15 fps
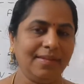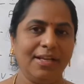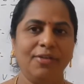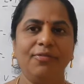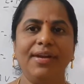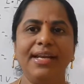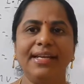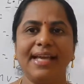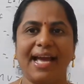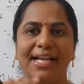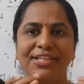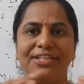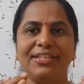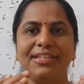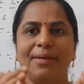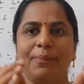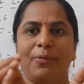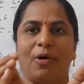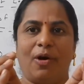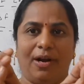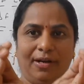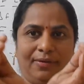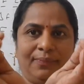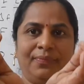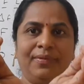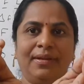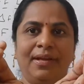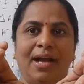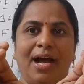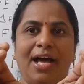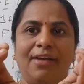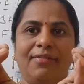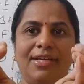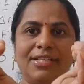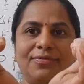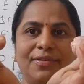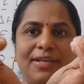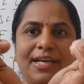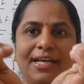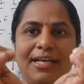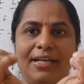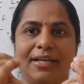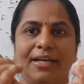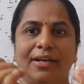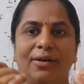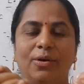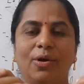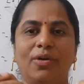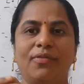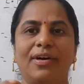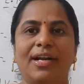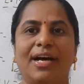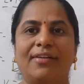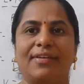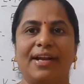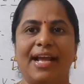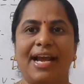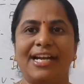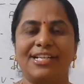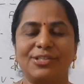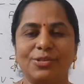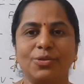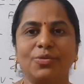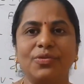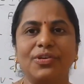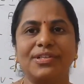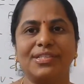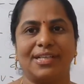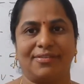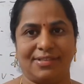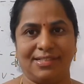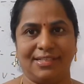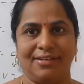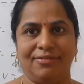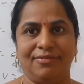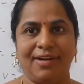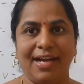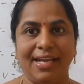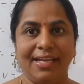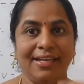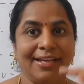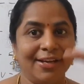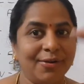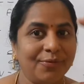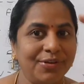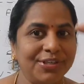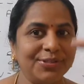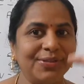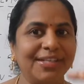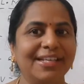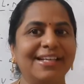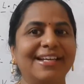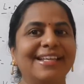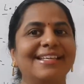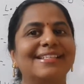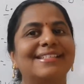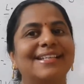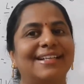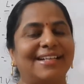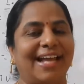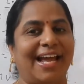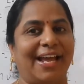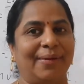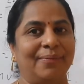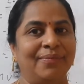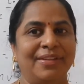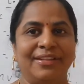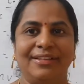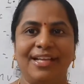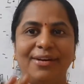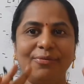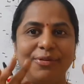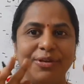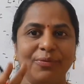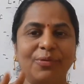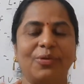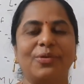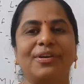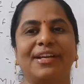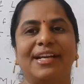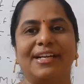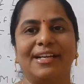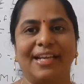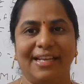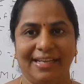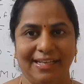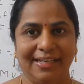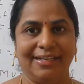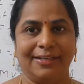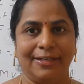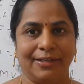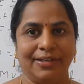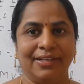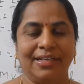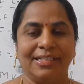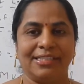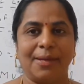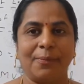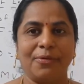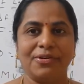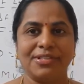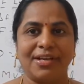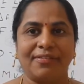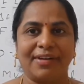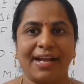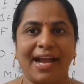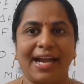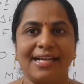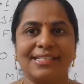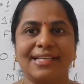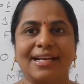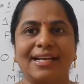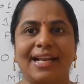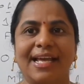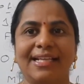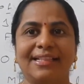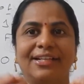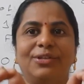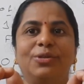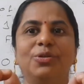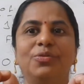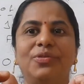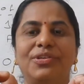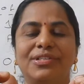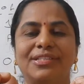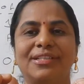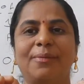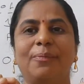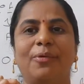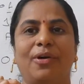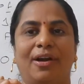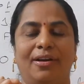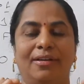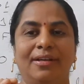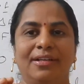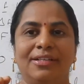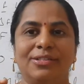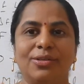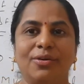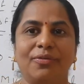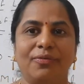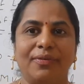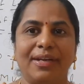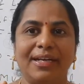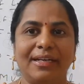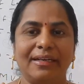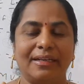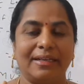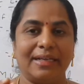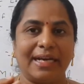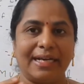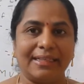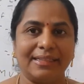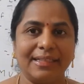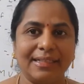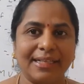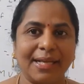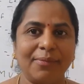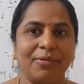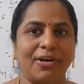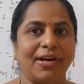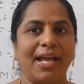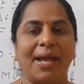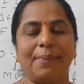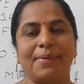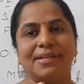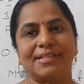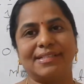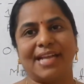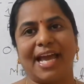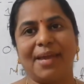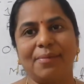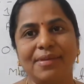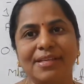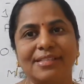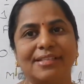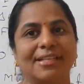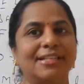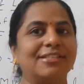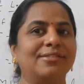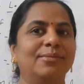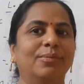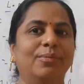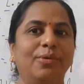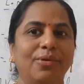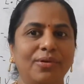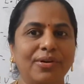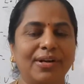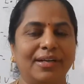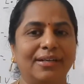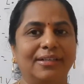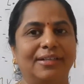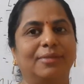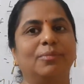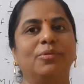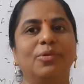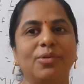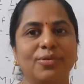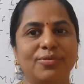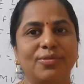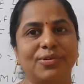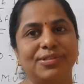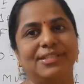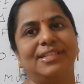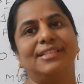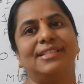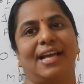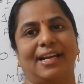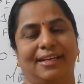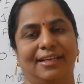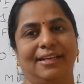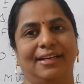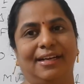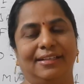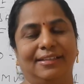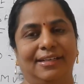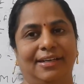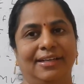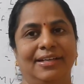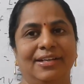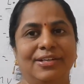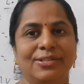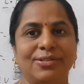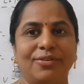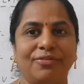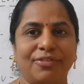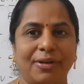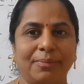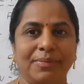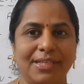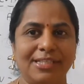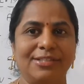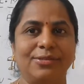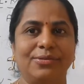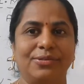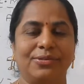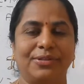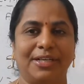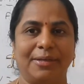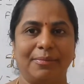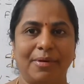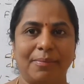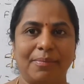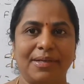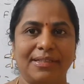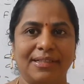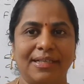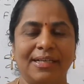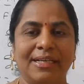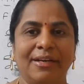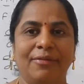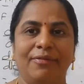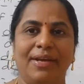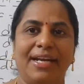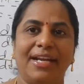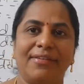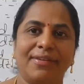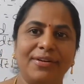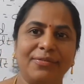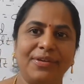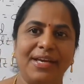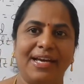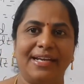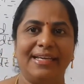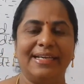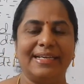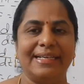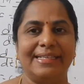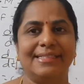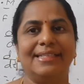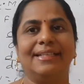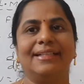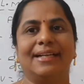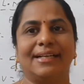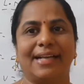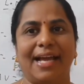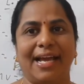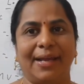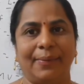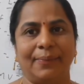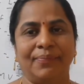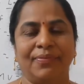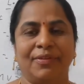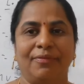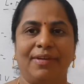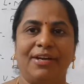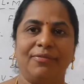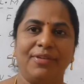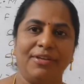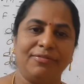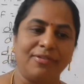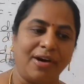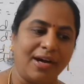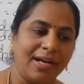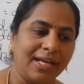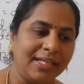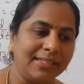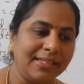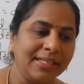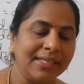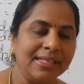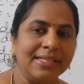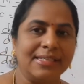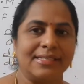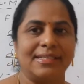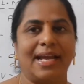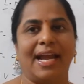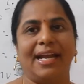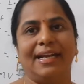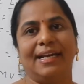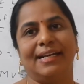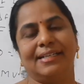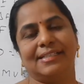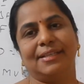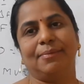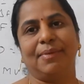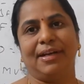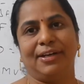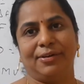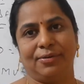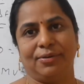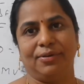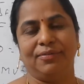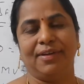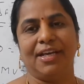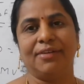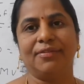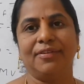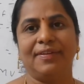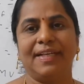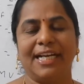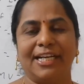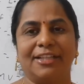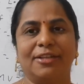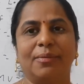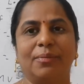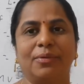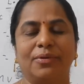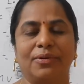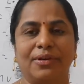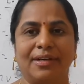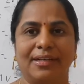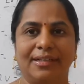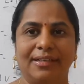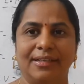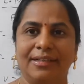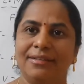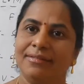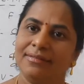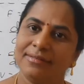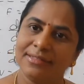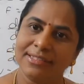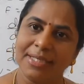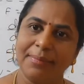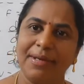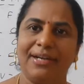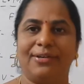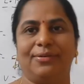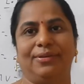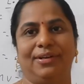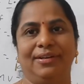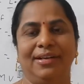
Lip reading: while catching the ball, always we can lower our hands towards ourselves. Why? We should increase the time, then we won't get any hurt. Suppose our hands are like that towards the ball, so when at that time what happens, time is less, more hurt, more force is acting on that. So from this you should remember that whenever we are increasing the time, when we fall on the sand and cement road, where we will get the more hurt, cement road.